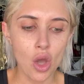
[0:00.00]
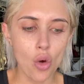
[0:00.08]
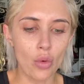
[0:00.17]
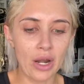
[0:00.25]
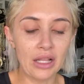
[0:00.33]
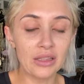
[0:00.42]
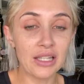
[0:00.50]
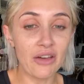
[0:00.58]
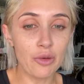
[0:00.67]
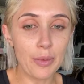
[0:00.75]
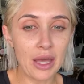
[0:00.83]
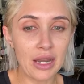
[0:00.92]
What I love
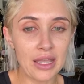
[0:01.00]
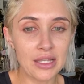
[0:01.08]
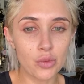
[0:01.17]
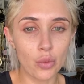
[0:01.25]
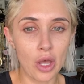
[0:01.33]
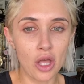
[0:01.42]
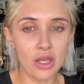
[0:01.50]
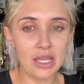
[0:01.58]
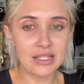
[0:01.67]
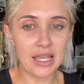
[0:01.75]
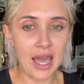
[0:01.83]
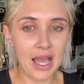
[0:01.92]
about it as well is
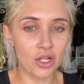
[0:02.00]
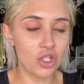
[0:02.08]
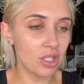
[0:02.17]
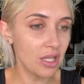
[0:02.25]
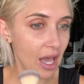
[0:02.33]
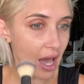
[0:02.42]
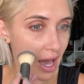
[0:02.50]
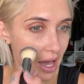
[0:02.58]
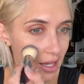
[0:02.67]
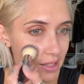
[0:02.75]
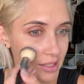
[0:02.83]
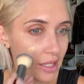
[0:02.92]
it actually
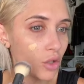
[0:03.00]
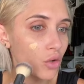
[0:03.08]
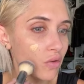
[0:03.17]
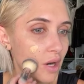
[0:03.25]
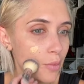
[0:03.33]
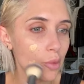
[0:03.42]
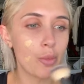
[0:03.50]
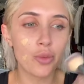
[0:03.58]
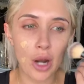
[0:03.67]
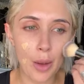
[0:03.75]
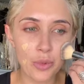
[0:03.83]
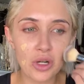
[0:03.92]
has incredible
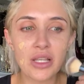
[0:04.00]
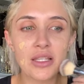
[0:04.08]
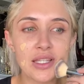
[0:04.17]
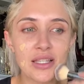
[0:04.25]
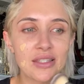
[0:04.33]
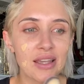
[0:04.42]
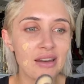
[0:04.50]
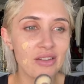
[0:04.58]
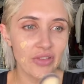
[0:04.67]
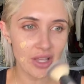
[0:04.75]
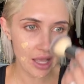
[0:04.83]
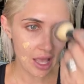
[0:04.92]
properties inside of
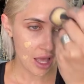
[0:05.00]
it